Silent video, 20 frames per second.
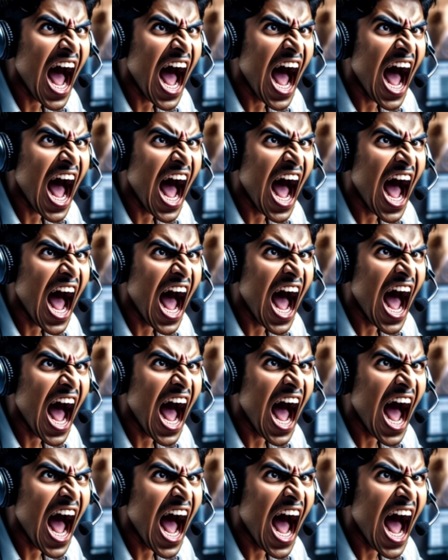
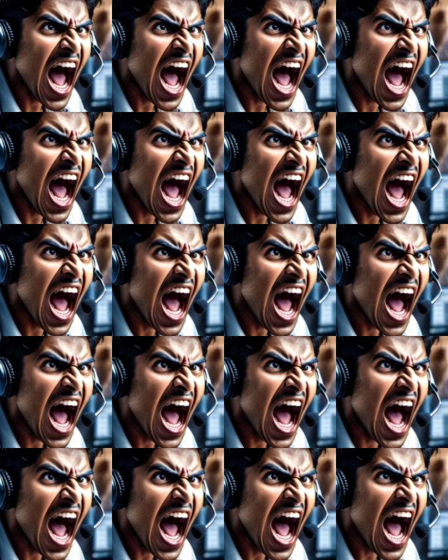
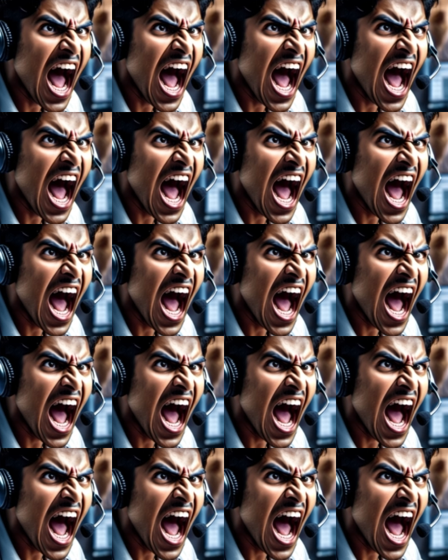(silence)